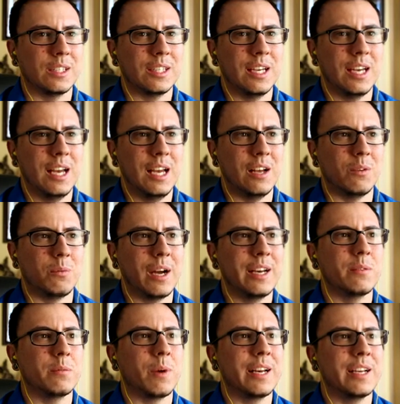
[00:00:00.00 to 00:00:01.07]
What the hell?
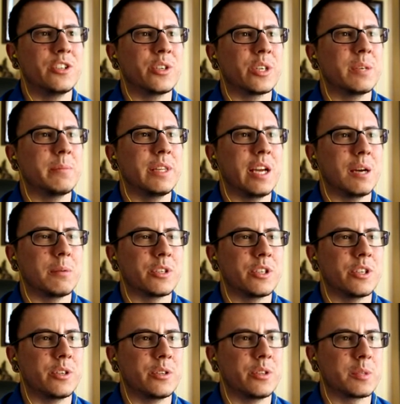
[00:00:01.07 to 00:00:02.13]
Why, why didn't you give me the
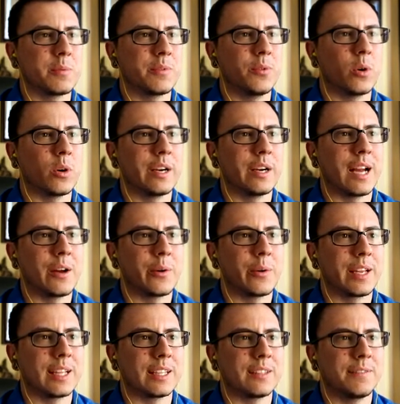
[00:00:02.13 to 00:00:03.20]
option to do this before? And how
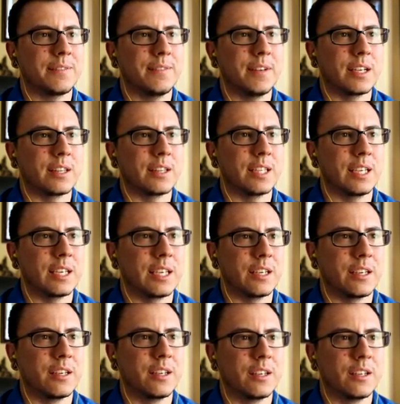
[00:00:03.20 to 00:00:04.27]
do I get the fucking thing
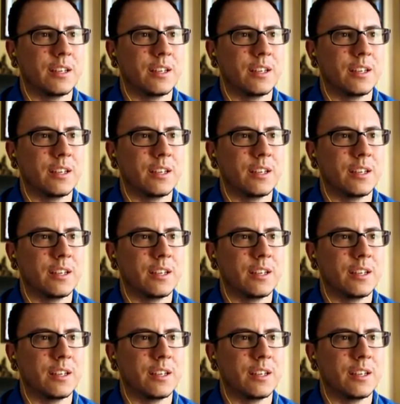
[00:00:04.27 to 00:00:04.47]
in?